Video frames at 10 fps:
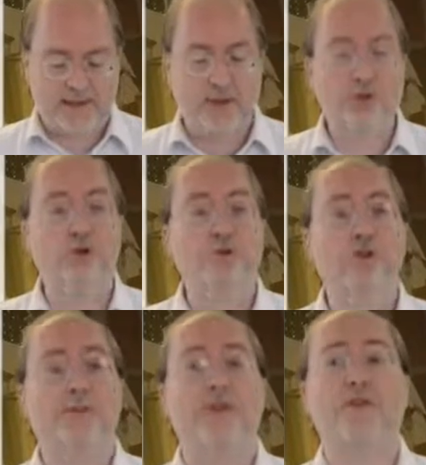
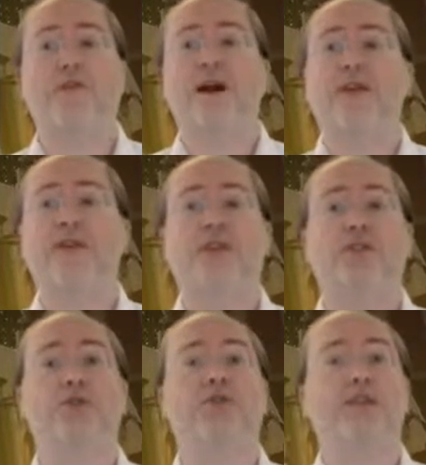introduced by the fact
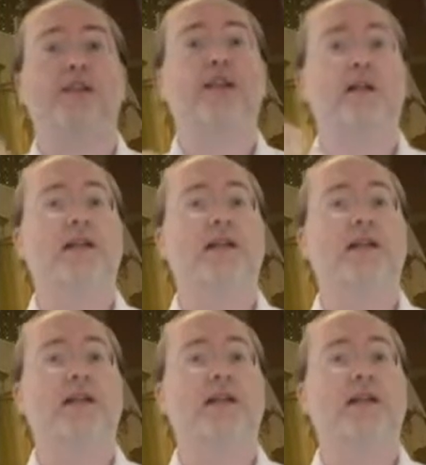that you're still